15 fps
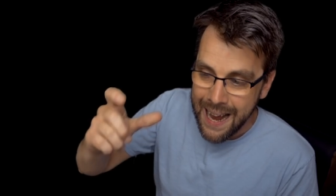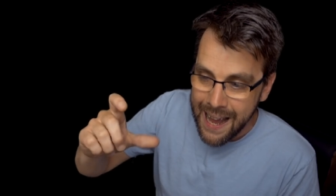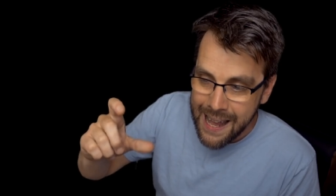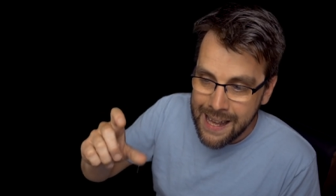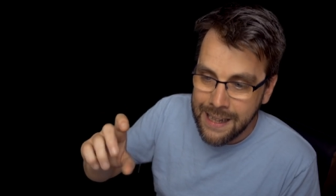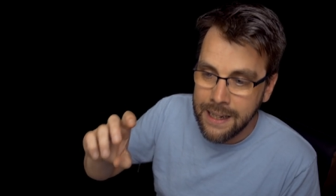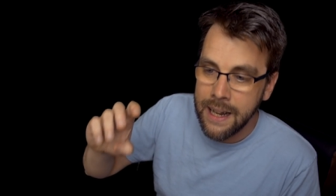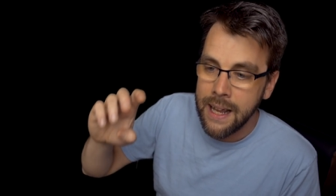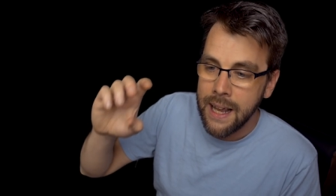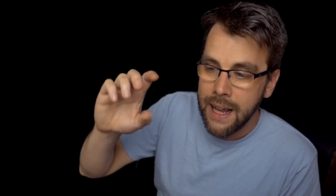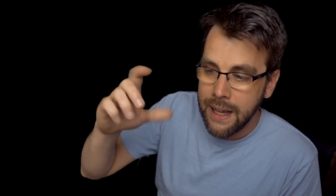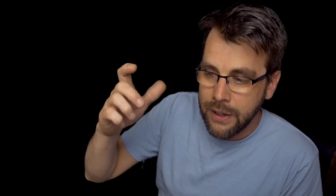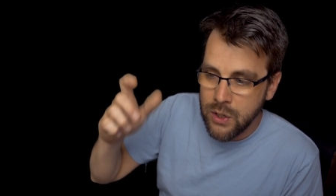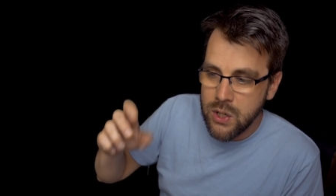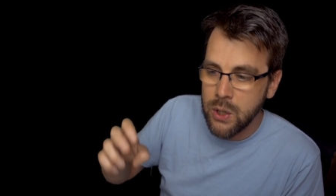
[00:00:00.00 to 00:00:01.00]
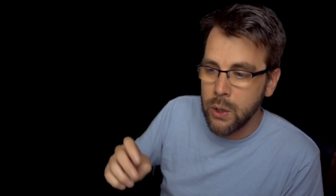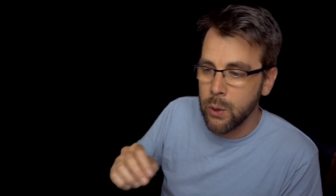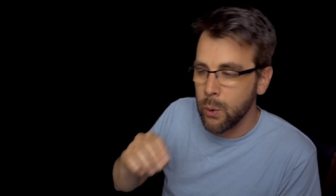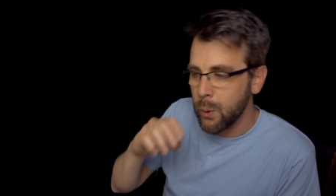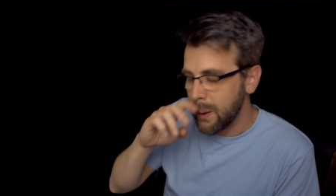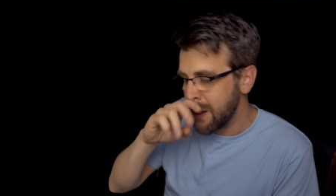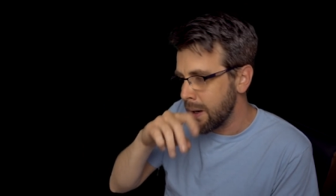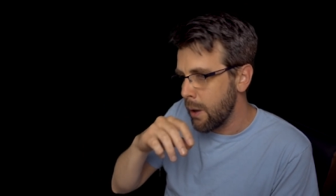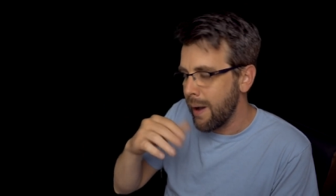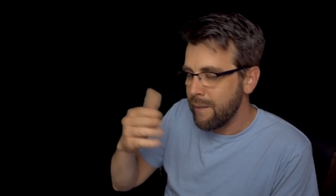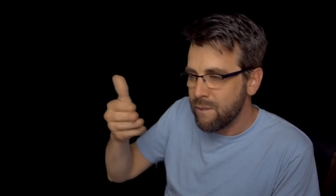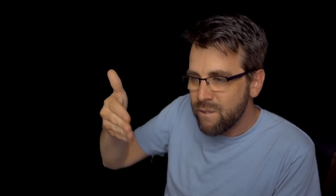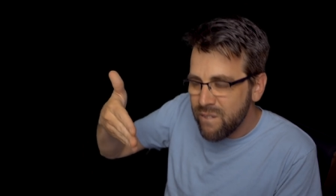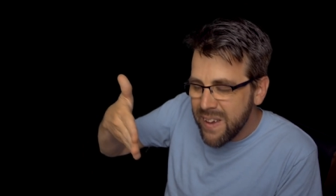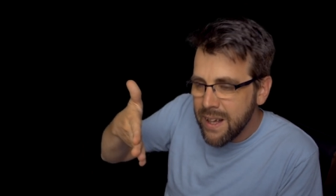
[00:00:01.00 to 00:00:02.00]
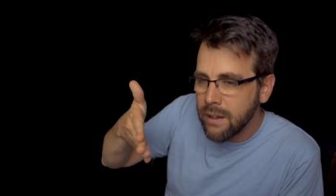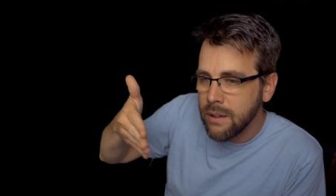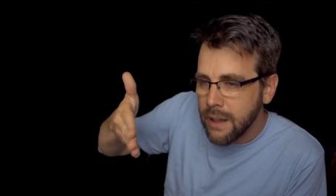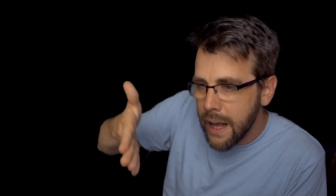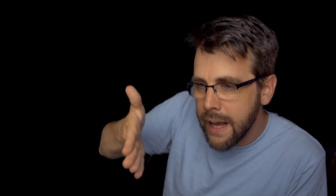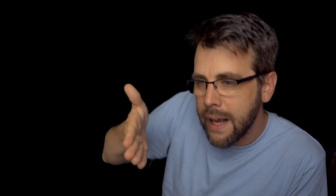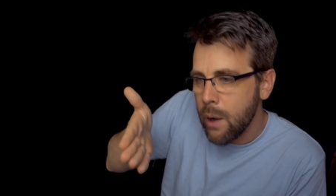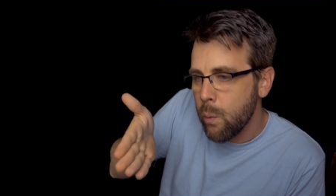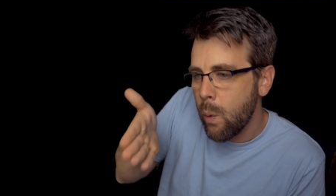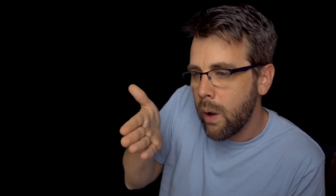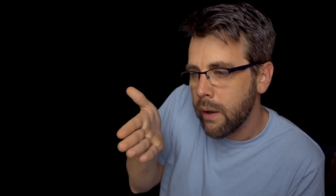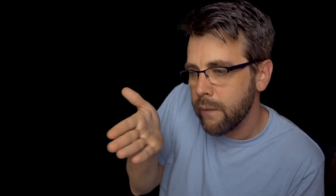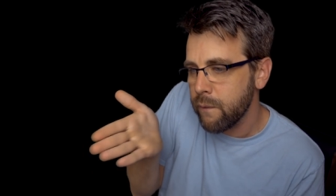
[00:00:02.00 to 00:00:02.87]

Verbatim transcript: N into, you know, I feel like I want